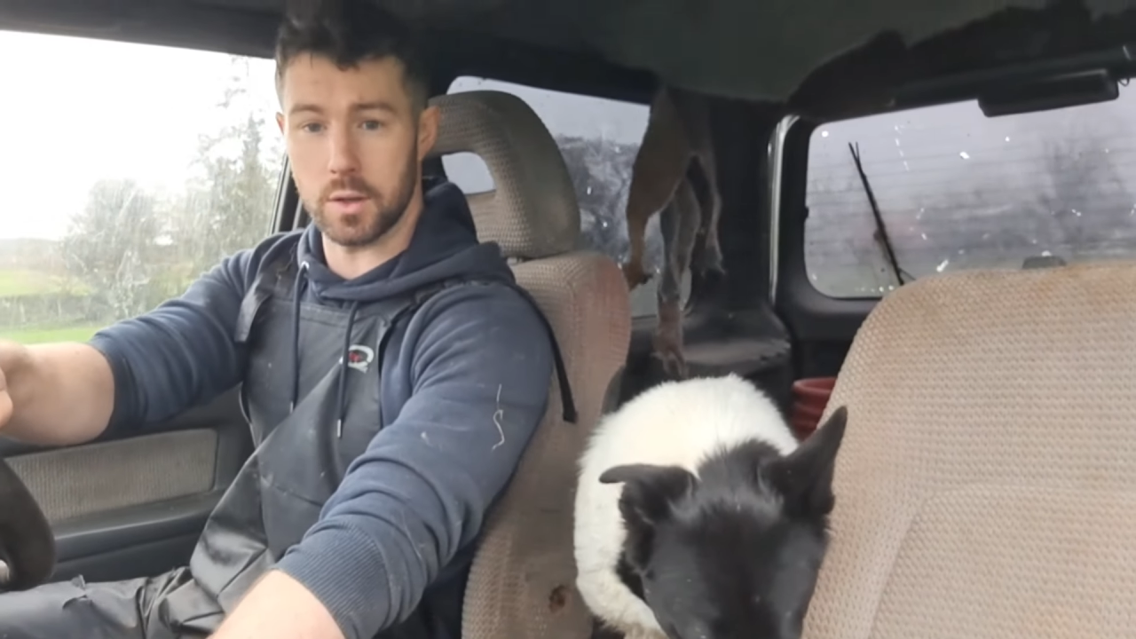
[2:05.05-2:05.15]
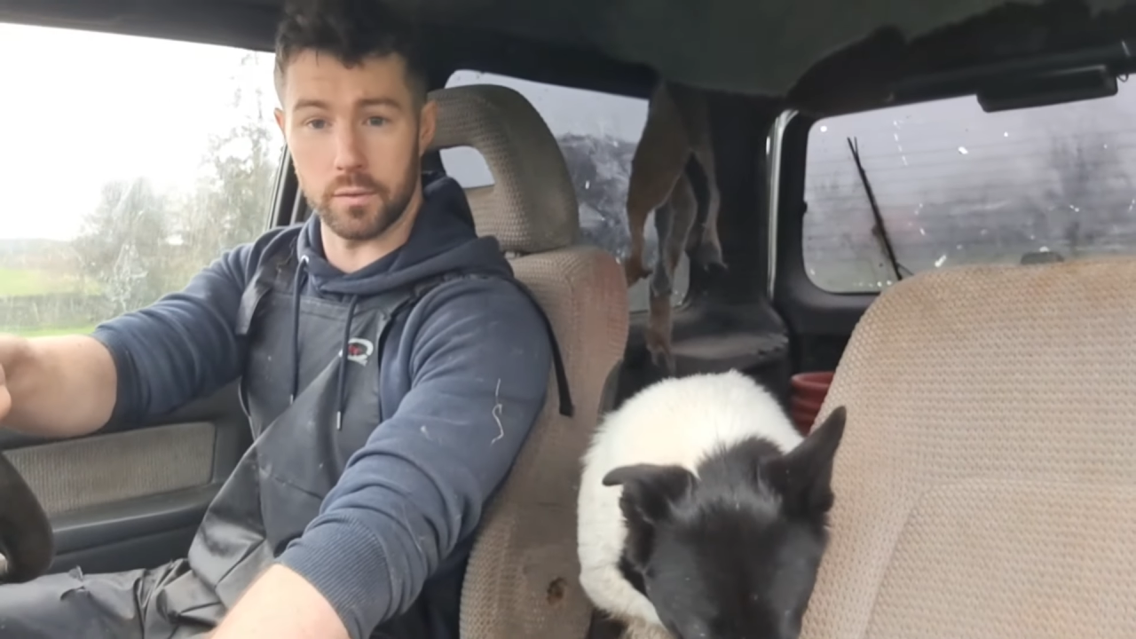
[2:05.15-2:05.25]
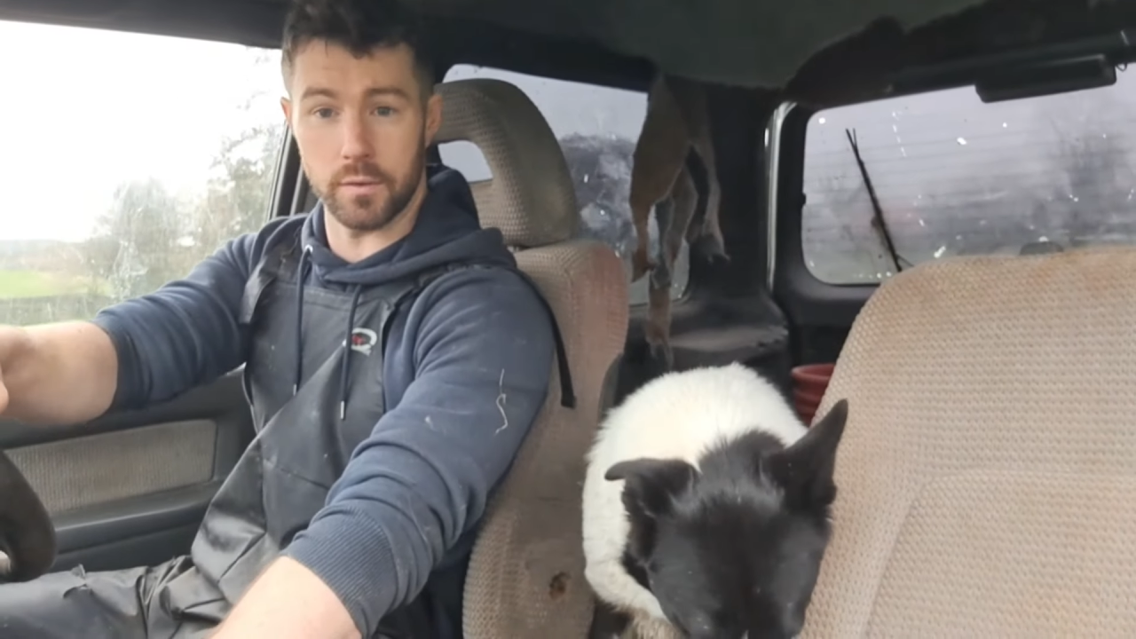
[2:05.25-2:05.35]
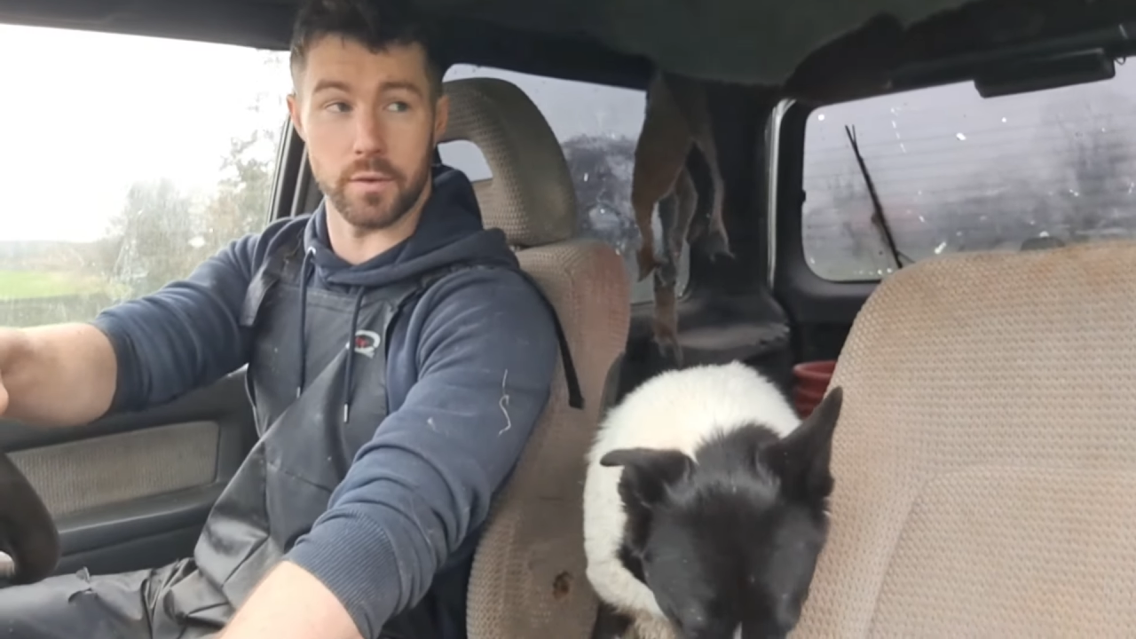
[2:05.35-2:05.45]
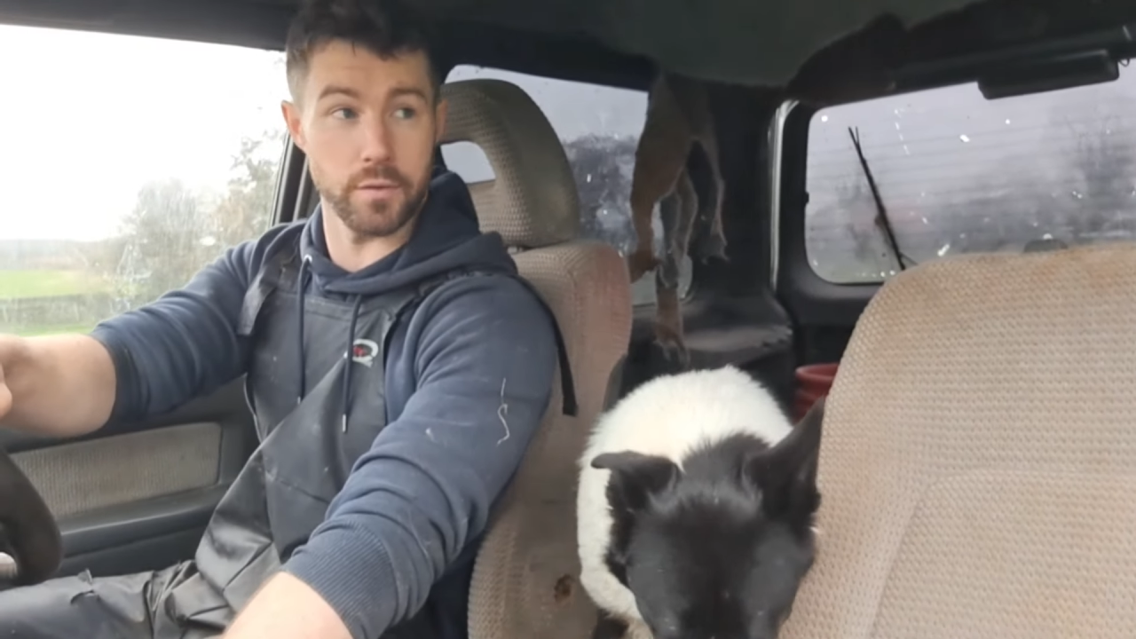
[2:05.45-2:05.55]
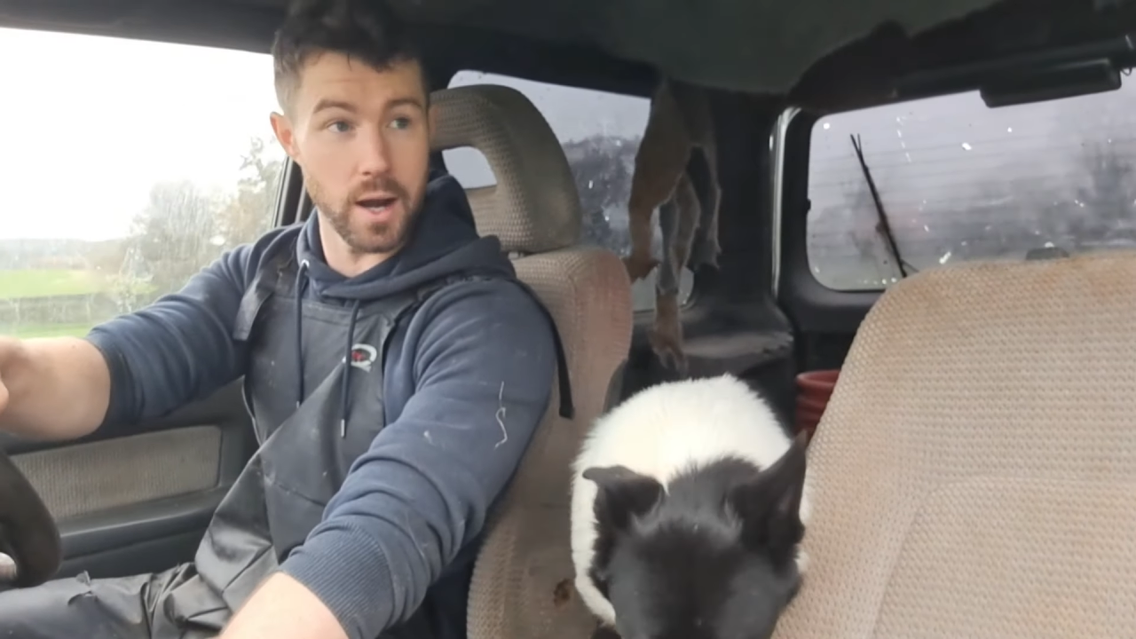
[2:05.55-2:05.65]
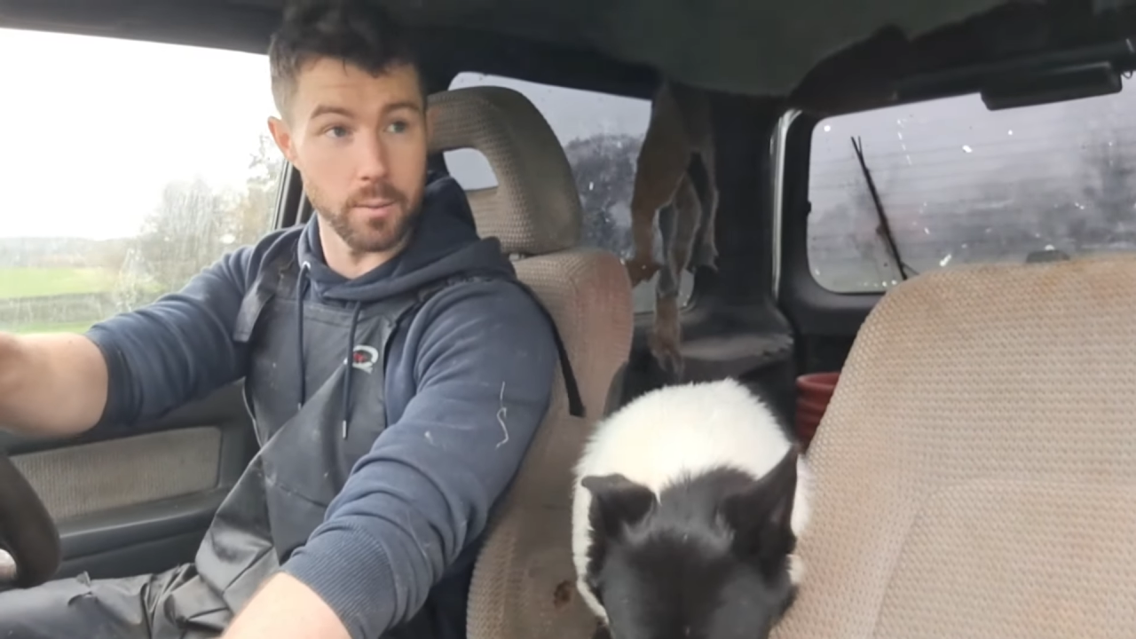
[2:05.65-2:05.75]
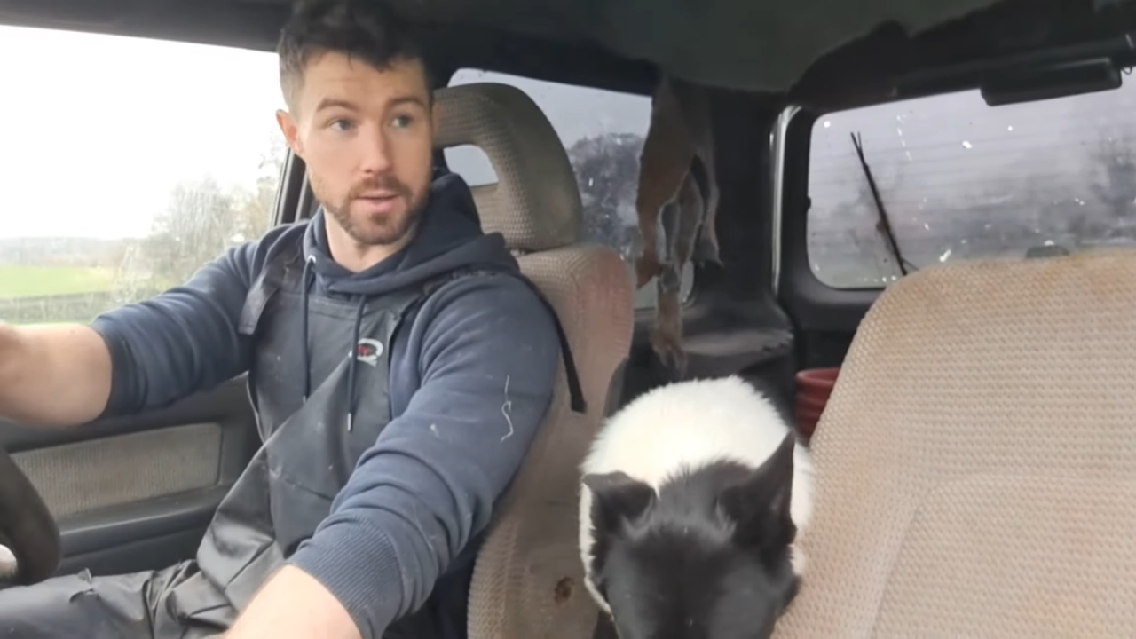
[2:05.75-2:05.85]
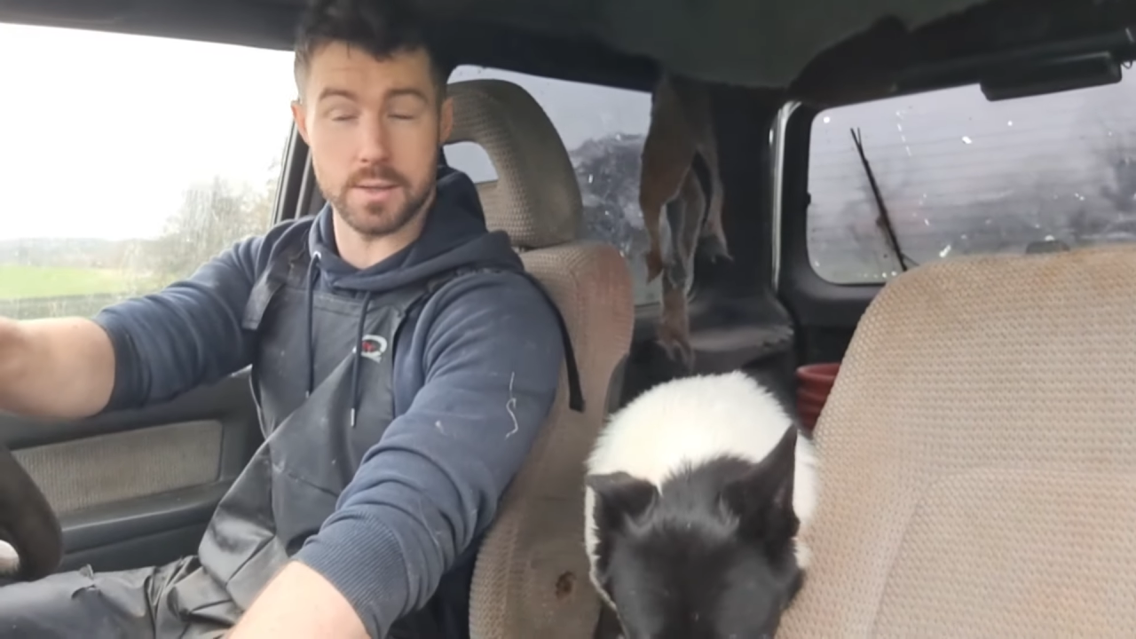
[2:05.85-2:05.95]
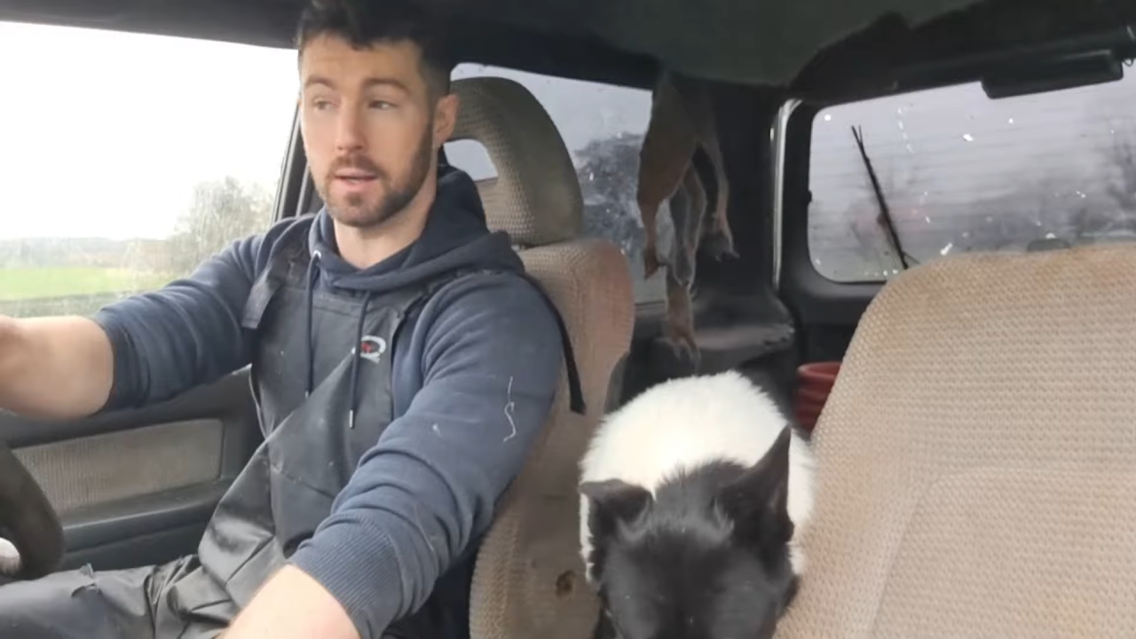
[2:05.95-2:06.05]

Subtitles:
tougher for farmers